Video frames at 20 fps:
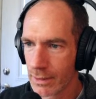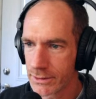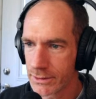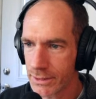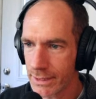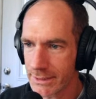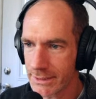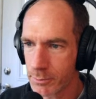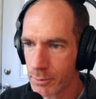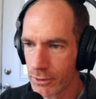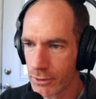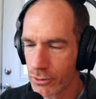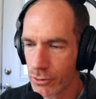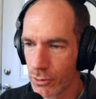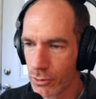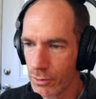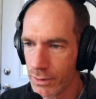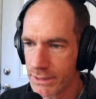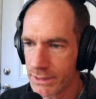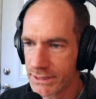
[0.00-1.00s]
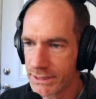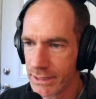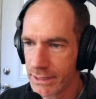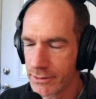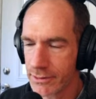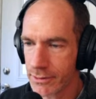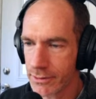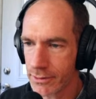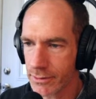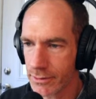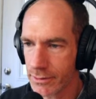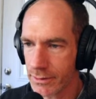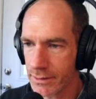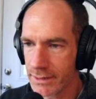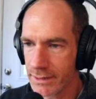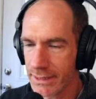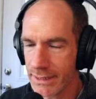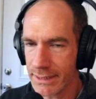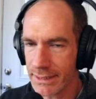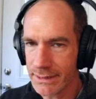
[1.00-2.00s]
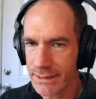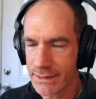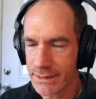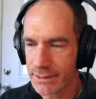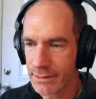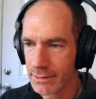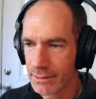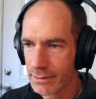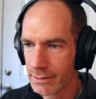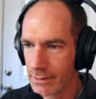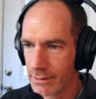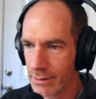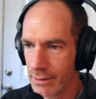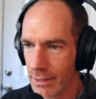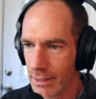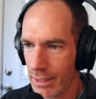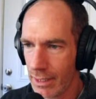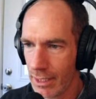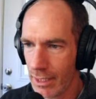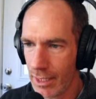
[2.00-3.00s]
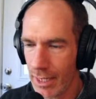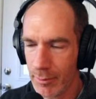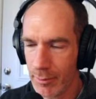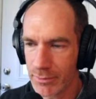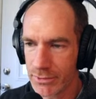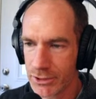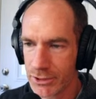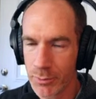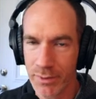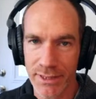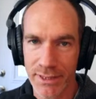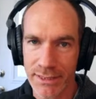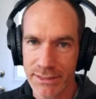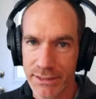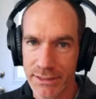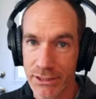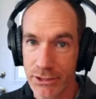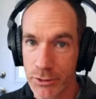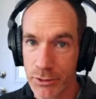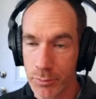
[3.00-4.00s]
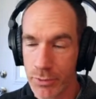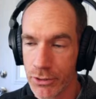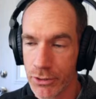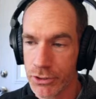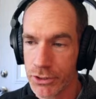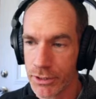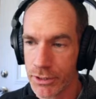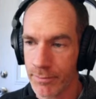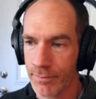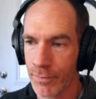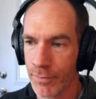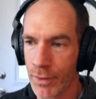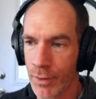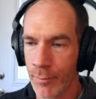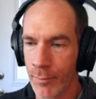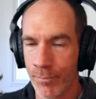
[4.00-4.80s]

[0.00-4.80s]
So that's pretty cool. The center dist, I'm assuming that's distribution,